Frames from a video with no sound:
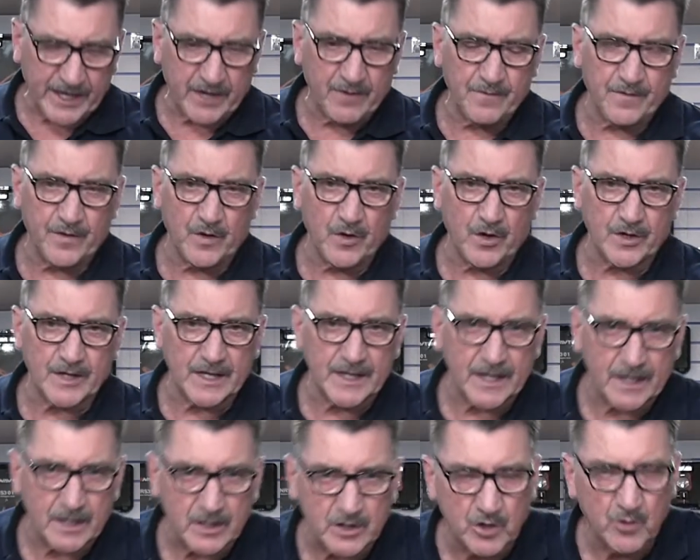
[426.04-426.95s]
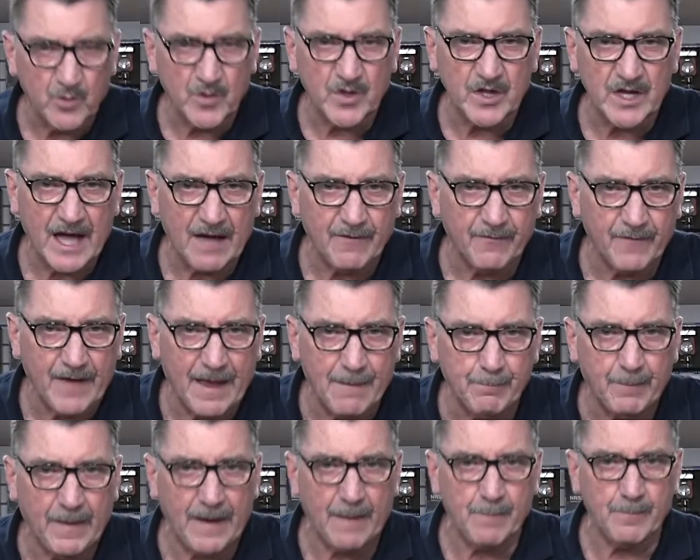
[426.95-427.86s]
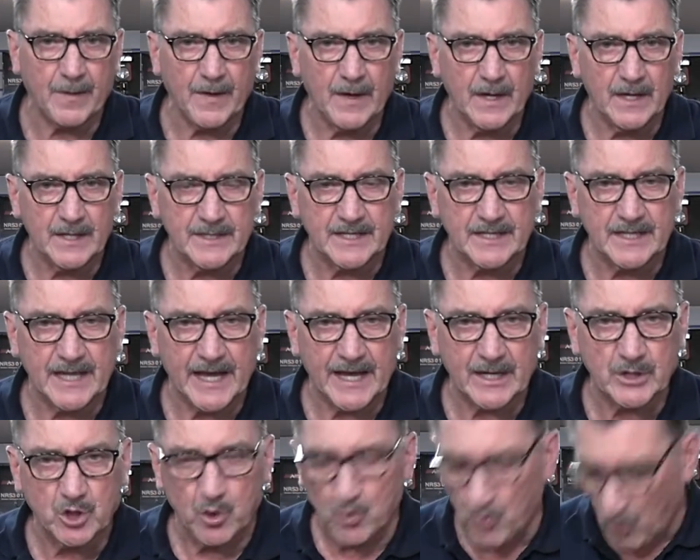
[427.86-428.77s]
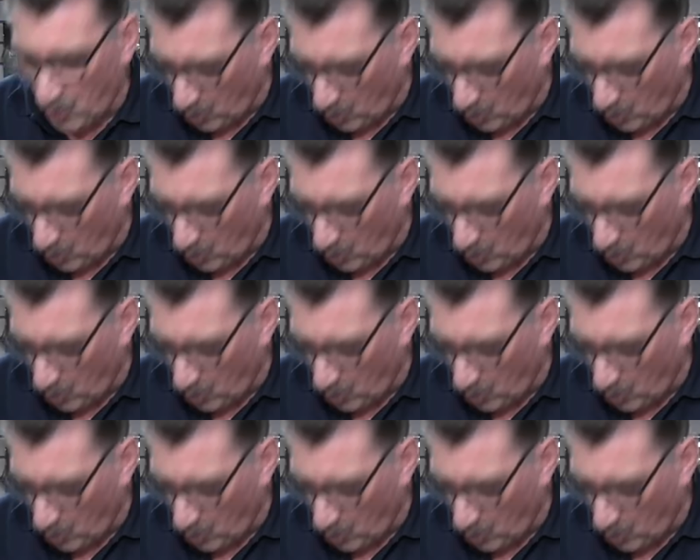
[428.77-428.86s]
convert a little 2 CFM pump to take two